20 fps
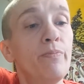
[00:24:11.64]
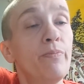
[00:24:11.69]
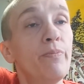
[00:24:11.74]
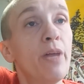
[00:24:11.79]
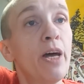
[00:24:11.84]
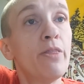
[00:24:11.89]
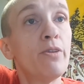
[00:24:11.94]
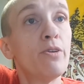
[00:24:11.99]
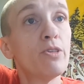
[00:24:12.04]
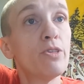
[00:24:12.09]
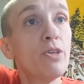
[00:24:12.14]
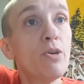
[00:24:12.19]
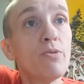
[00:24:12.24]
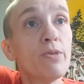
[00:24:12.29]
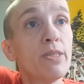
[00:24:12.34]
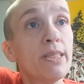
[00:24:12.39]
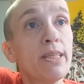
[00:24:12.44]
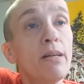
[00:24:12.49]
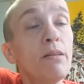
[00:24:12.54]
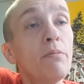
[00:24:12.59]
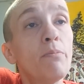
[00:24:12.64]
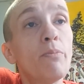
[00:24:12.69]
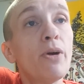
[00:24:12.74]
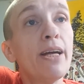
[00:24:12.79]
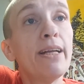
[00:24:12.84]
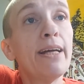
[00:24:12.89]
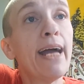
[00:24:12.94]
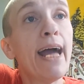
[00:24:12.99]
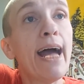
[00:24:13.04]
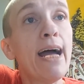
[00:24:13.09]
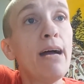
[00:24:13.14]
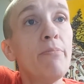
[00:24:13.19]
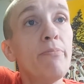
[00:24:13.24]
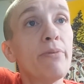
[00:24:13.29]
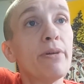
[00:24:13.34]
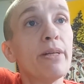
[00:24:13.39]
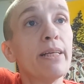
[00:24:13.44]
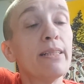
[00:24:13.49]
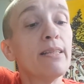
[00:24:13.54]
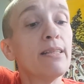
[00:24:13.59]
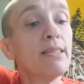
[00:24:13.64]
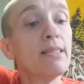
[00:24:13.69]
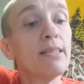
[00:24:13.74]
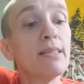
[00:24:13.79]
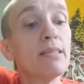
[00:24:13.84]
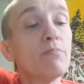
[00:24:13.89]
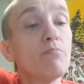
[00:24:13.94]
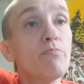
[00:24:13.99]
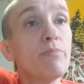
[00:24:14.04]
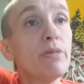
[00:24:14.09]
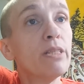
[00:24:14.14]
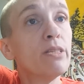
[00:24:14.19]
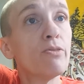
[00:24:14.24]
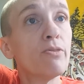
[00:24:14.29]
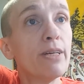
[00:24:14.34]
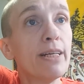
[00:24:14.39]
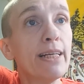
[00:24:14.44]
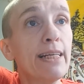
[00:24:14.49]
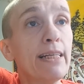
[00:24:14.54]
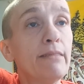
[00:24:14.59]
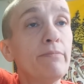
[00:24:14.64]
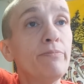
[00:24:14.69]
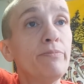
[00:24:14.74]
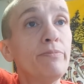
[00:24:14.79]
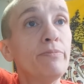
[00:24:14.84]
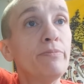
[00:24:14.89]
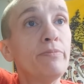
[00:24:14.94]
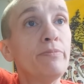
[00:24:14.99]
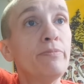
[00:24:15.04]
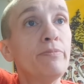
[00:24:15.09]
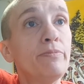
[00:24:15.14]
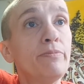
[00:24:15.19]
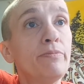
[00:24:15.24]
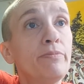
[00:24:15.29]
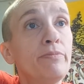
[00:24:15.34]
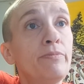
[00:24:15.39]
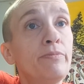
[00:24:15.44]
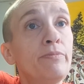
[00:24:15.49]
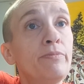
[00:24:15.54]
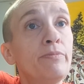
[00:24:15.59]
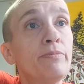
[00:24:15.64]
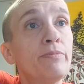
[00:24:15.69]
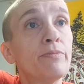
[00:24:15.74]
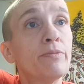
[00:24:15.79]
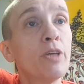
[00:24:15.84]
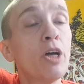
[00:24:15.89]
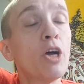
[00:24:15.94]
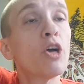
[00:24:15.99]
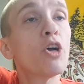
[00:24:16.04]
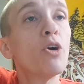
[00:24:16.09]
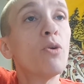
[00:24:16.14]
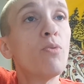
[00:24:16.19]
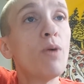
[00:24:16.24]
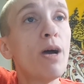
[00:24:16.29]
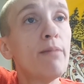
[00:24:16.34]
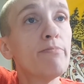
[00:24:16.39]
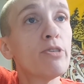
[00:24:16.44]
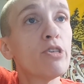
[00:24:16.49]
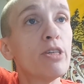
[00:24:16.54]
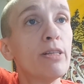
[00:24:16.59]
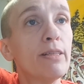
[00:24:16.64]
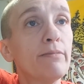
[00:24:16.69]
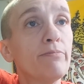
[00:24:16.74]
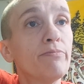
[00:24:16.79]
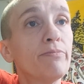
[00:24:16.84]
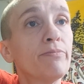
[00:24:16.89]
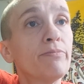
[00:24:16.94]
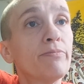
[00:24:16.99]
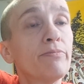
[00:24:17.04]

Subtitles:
And there's no celebrating happening. This is misery, corruption,